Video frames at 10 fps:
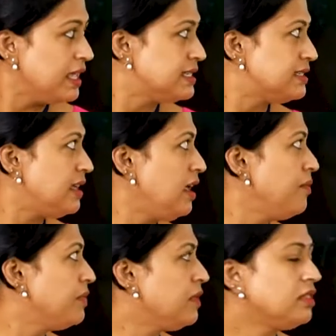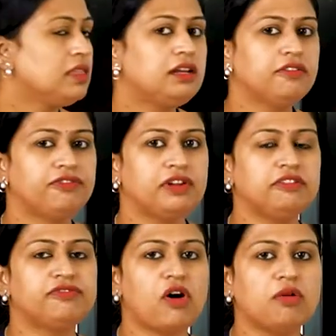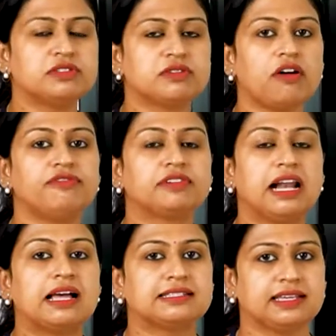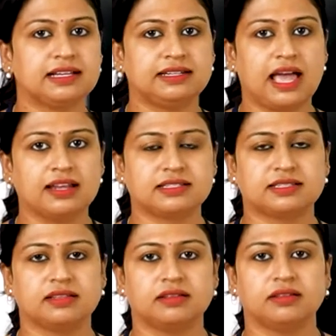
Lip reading: can see the different forms of classical dance.